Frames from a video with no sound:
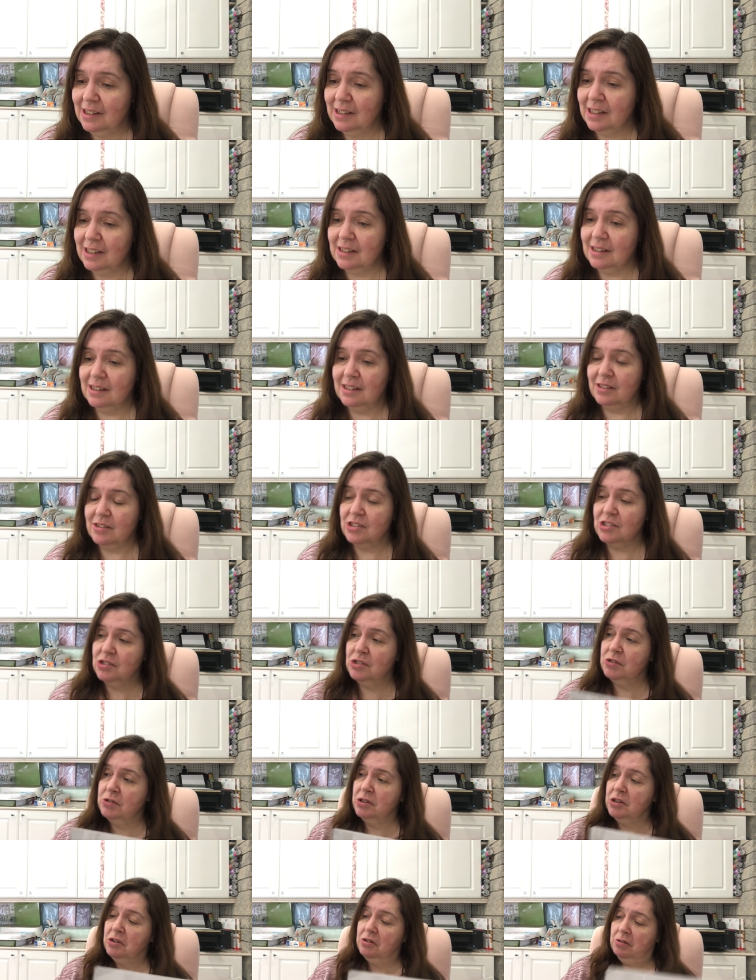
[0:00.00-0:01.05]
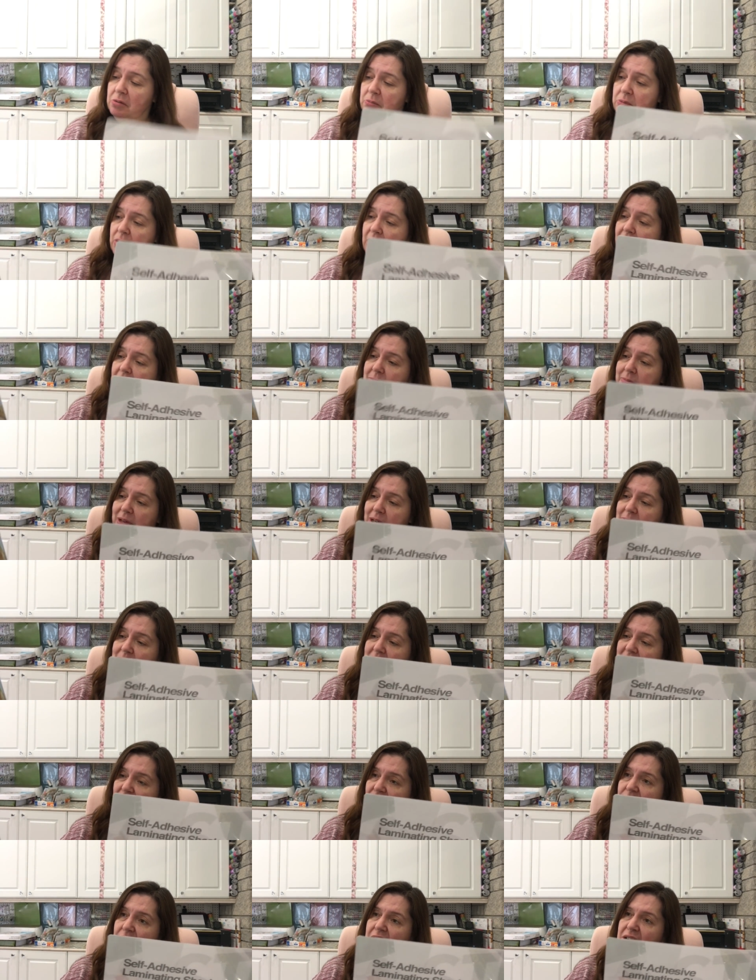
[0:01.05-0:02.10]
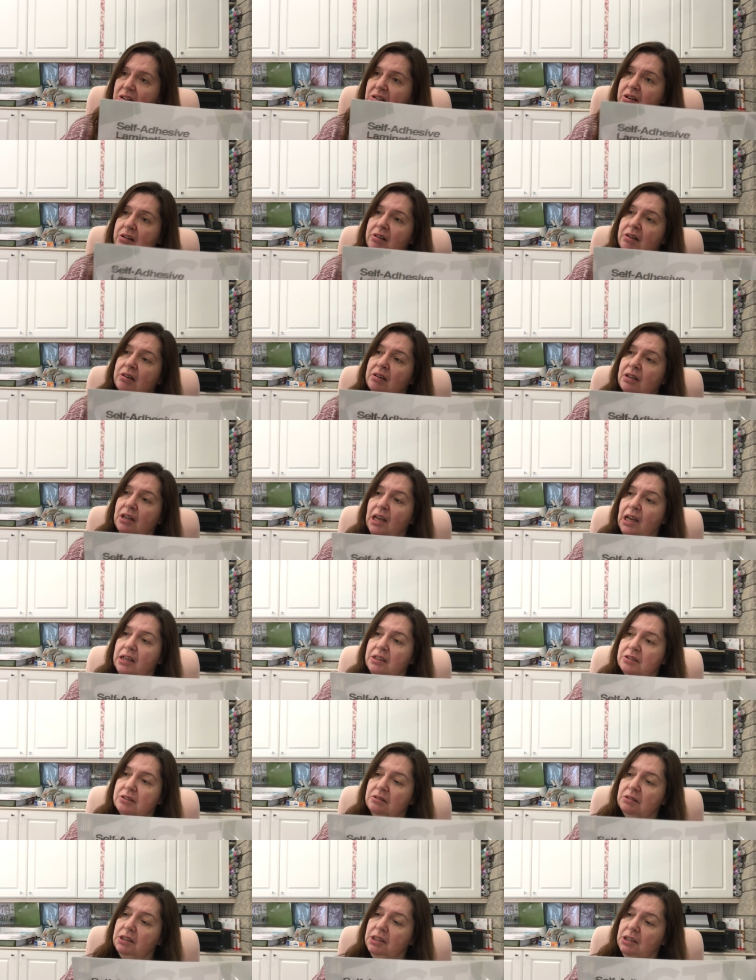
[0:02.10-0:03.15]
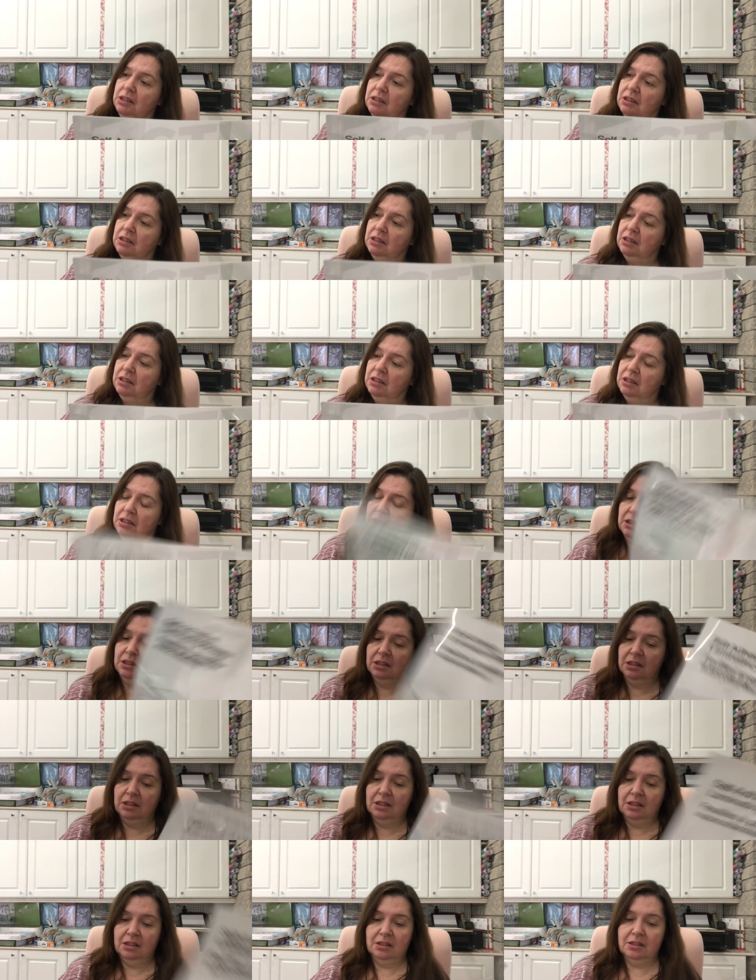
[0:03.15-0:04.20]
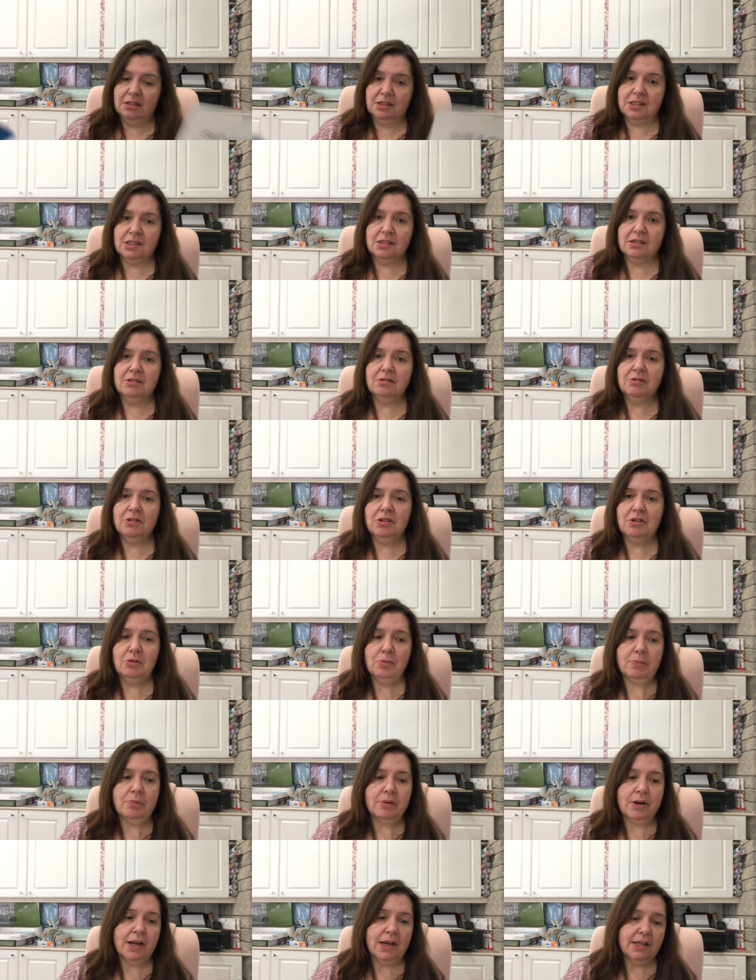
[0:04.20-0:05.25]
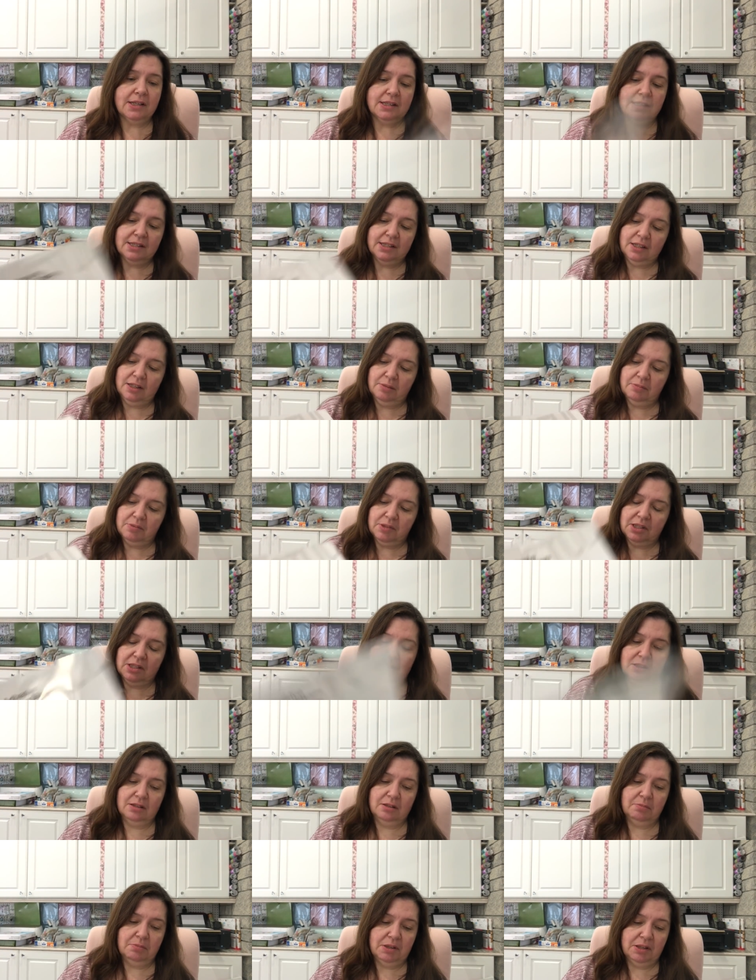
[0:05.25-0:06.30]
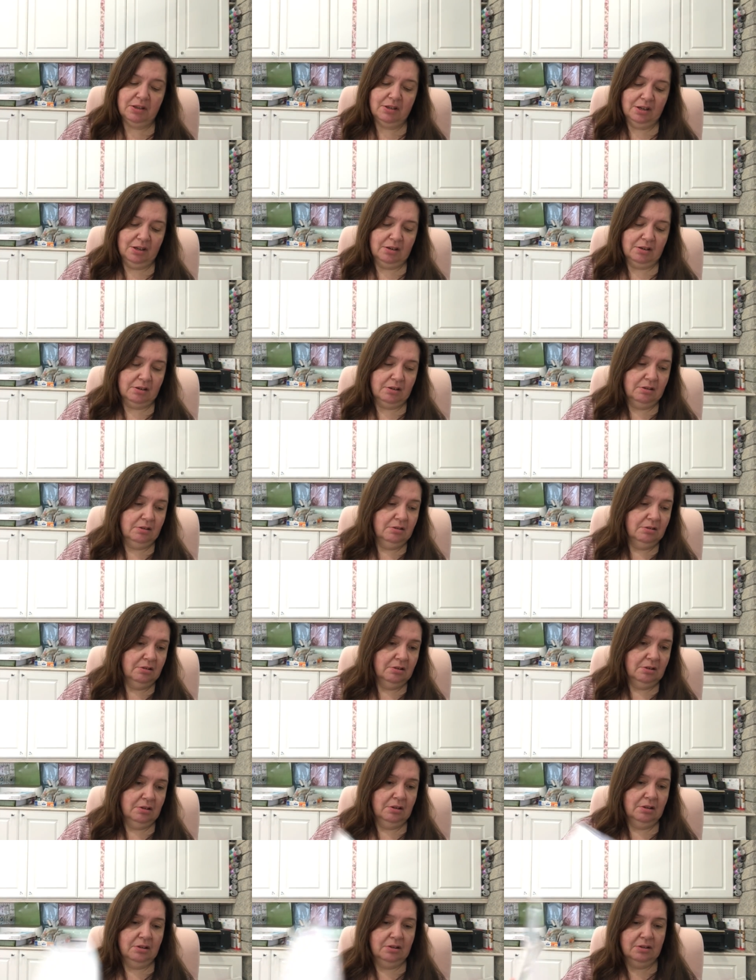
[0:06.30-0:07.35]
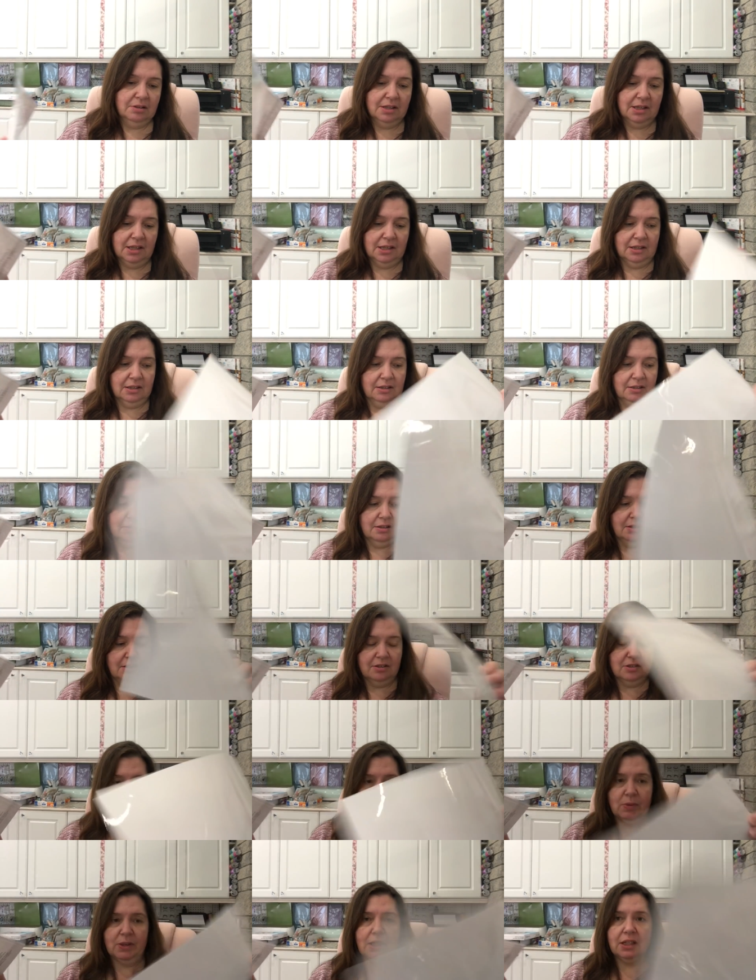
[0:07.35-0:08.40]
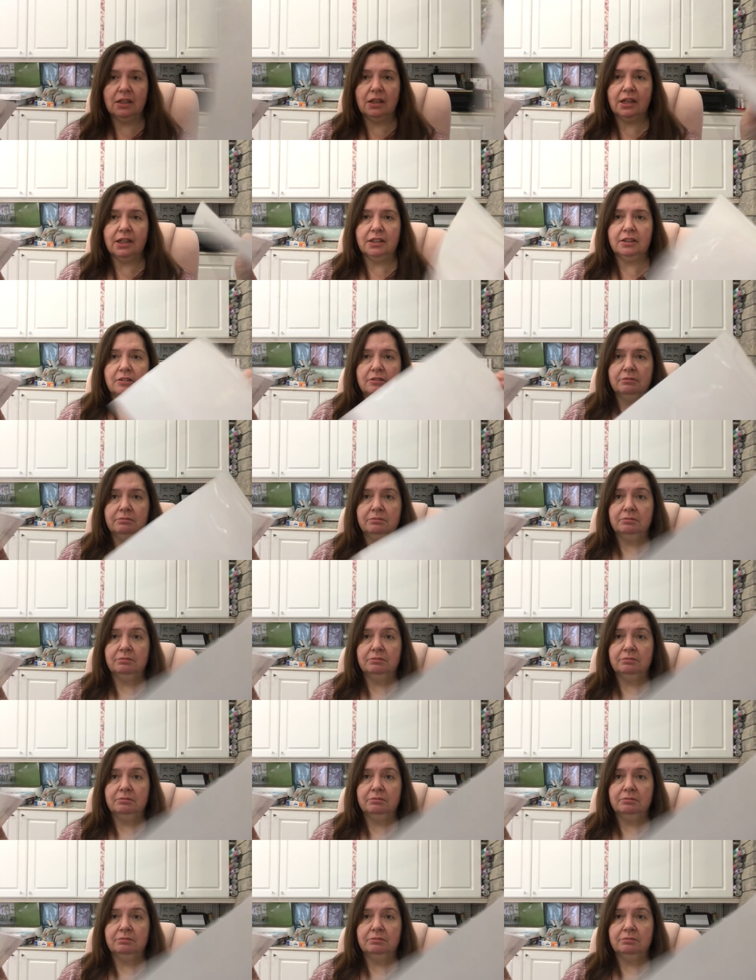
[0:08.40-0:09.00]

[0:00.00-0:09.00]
that the Studio brand might be thicker, actually. The Studio brand seems to be thicker than the Swingline.